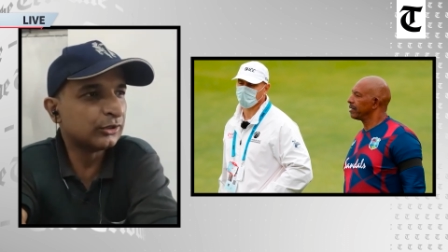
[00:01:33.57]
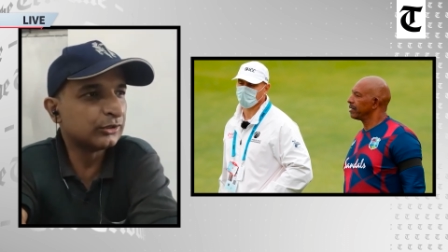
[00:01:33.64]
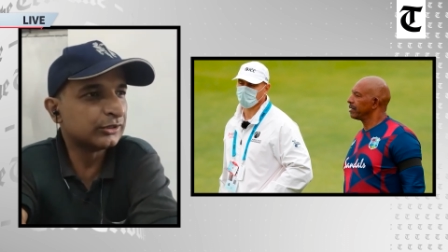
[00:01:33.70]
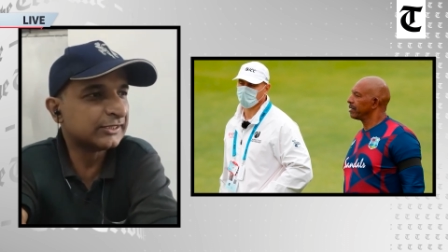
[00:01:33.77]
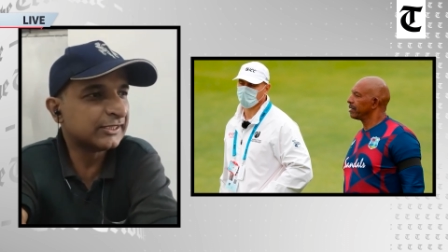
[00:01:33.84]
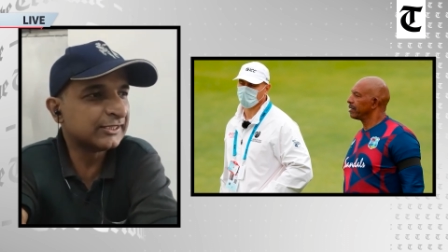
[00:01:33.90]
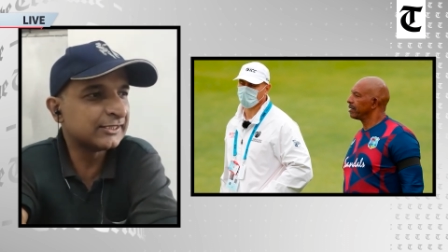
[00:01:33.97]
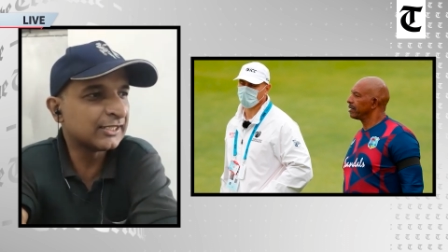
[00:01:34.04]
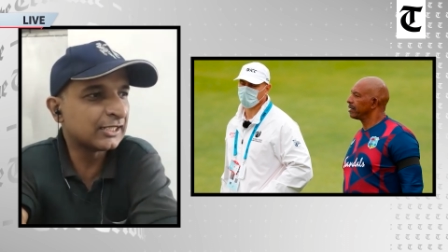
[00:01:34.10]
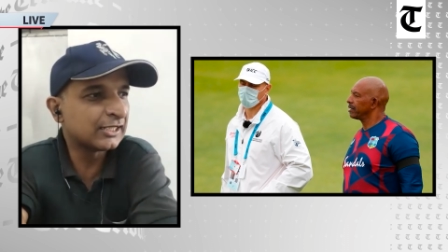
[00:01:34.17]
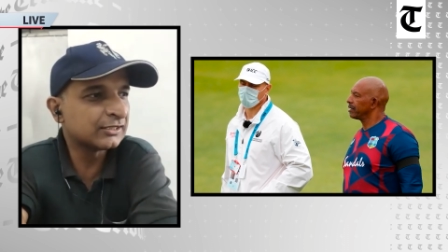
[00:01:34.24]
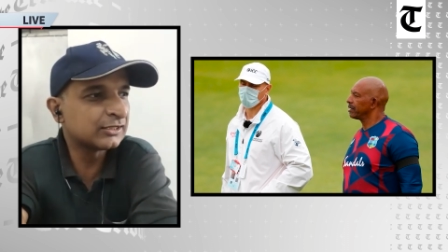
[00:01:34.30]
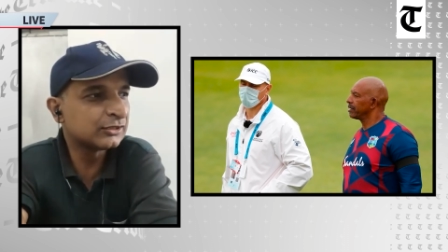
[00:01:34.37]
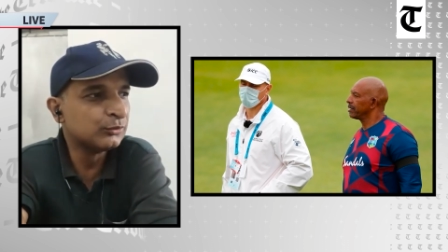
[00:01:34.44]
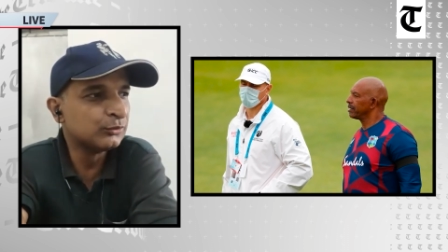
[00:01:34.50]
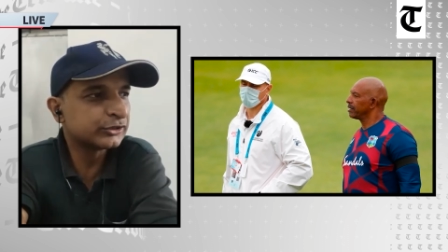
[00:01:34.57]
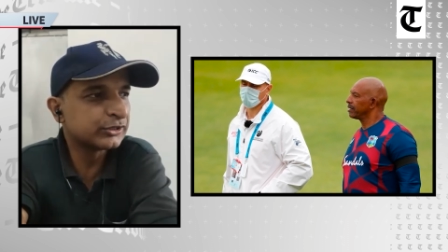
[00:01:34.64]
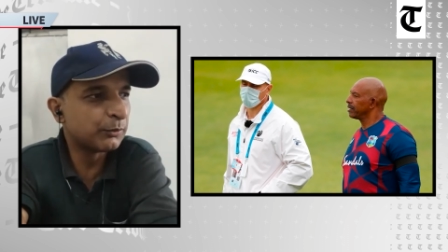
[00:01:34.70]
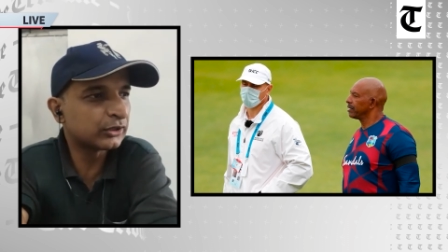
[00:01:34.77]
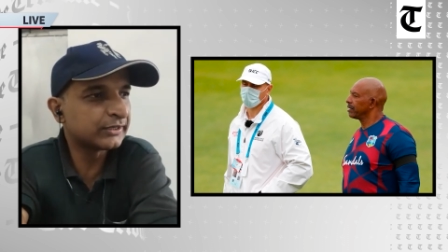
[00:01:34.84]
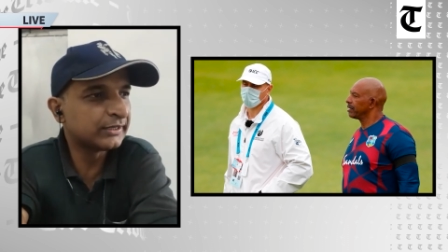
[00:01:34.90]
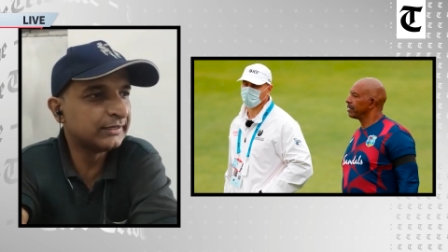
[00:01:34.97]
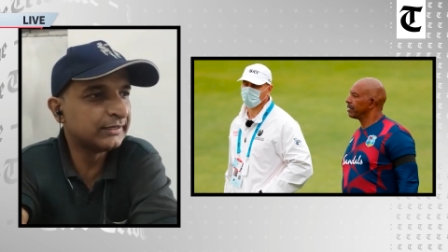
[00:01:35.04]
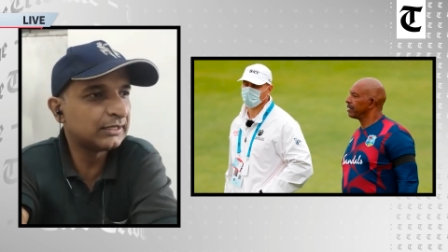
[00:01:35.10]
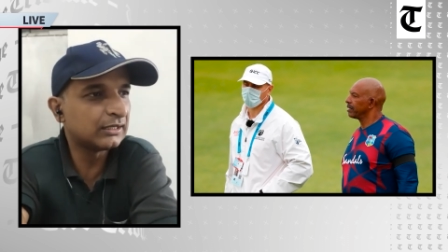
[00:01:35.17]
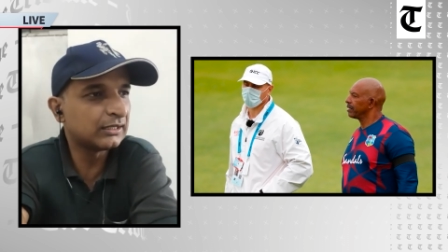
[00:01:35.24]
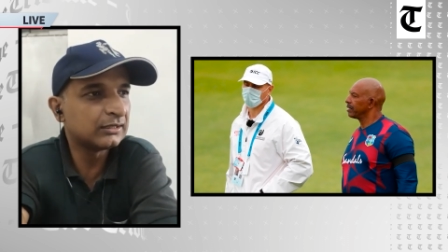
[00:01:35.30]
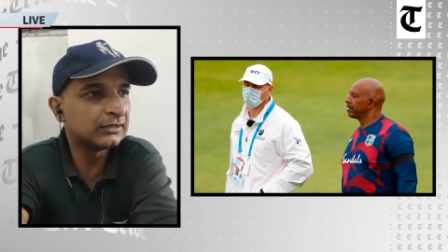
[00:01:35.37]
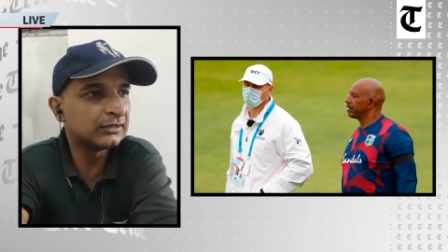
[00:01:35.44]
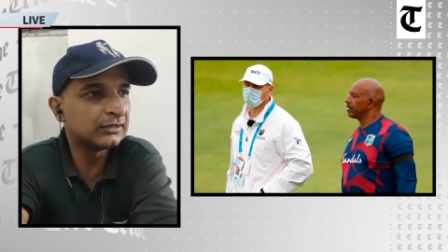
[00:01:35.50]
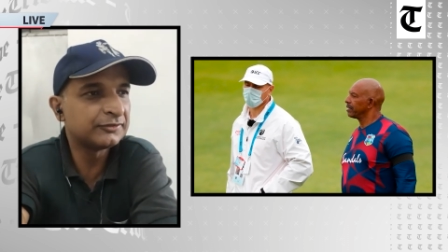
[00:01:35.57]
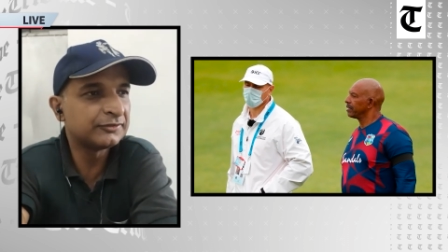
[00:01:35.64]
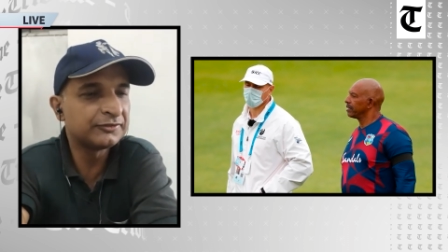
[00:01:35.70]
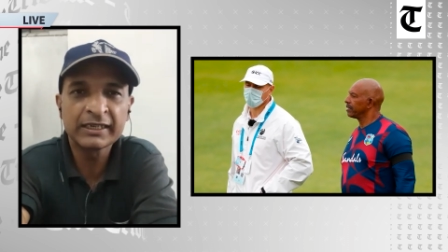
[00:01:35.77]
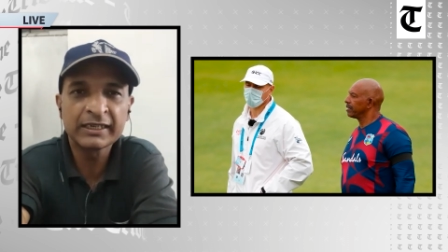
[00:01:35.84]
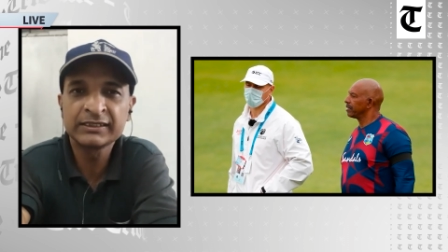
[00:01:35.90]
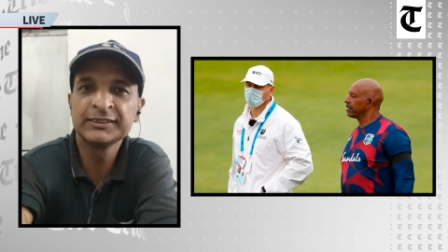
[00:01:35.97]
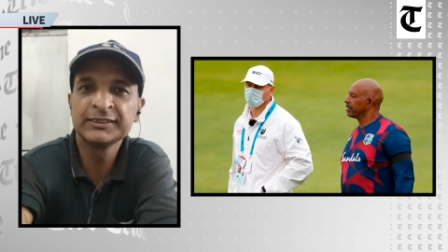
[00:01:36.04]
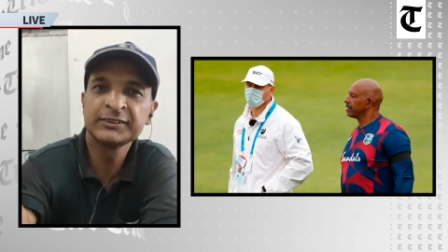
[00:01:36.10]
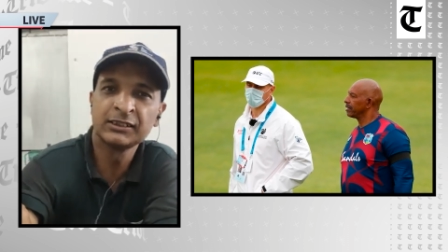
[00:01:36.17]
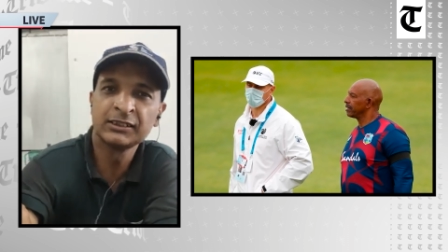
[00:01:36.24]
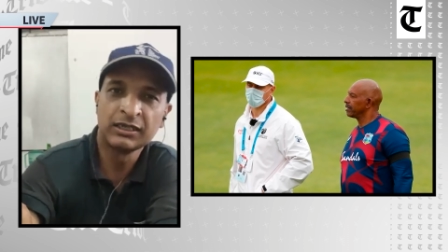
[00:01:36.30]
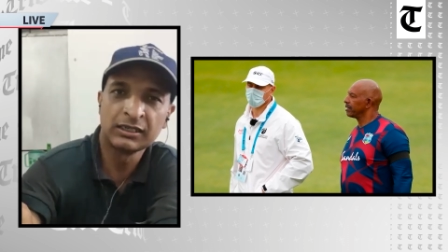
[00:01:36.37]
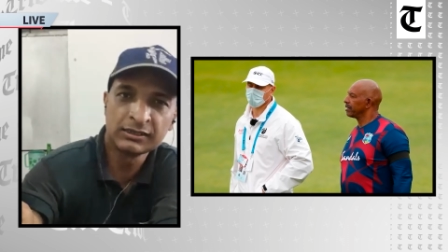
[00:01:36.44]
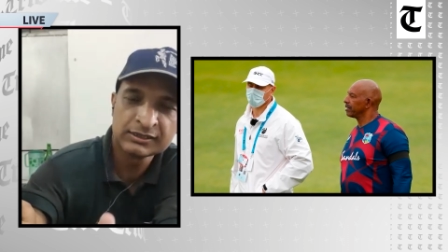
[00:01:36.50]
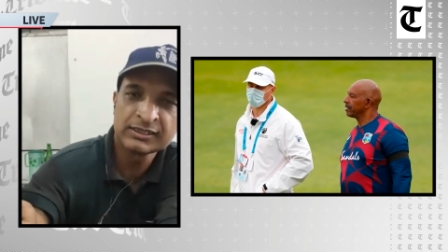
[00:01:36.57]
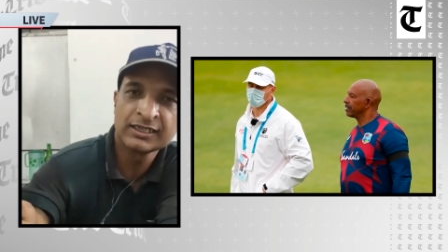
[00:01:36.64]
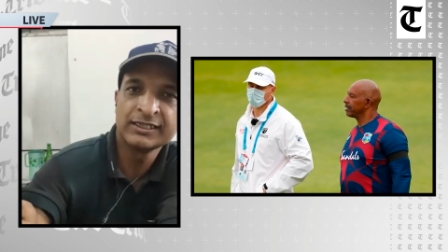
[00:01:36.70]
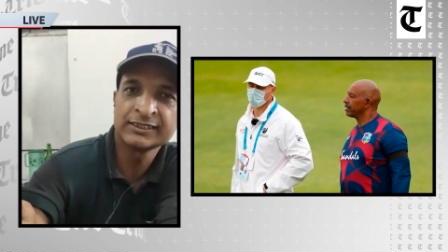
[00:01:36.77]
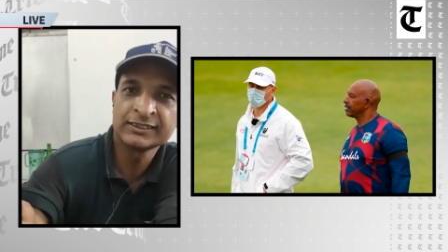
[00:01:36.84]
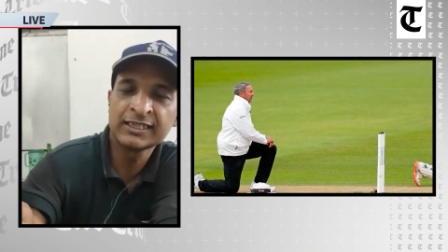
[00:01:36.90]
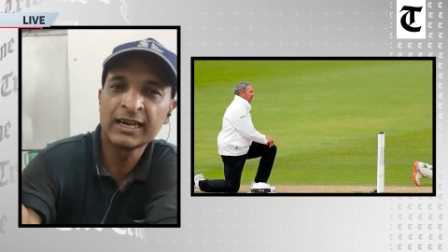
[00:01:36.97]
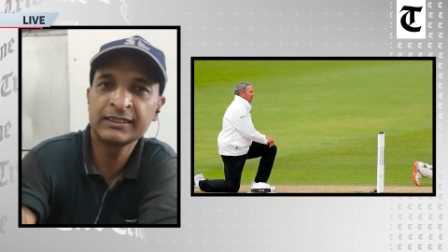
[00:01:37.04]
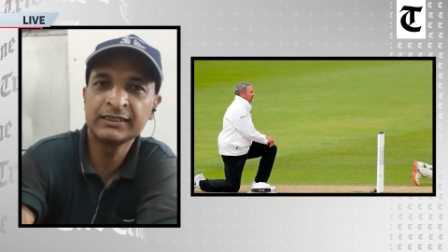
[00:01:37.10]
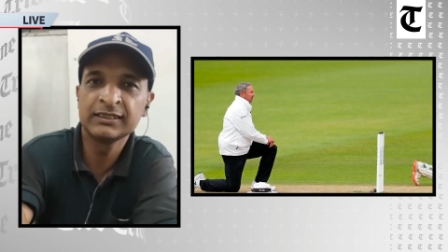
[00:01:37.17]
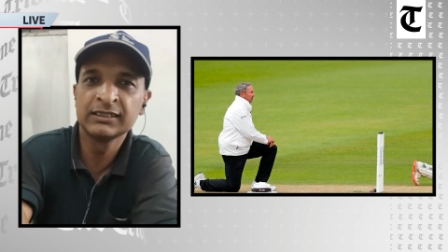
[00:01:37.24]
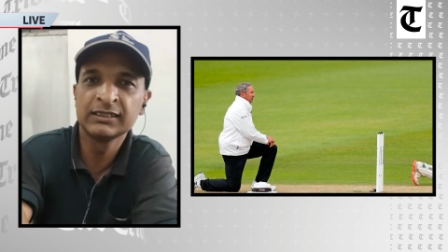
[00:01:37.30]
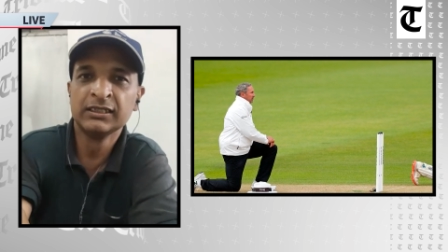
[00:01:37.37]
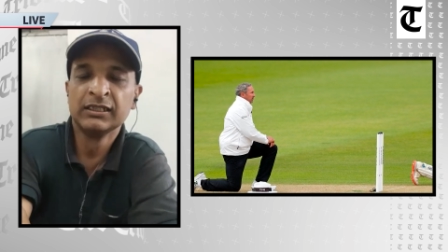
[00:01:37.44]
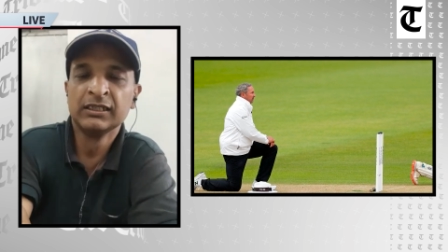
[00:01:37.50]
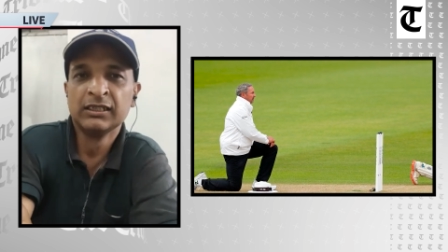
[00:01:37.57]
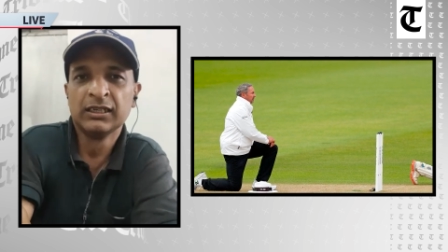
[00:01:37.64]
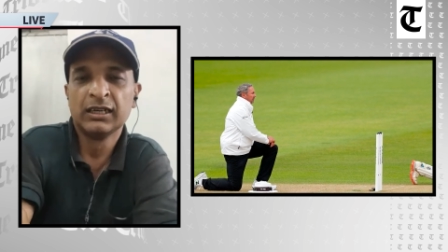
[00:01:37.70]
So these are the two most important factors. Another is that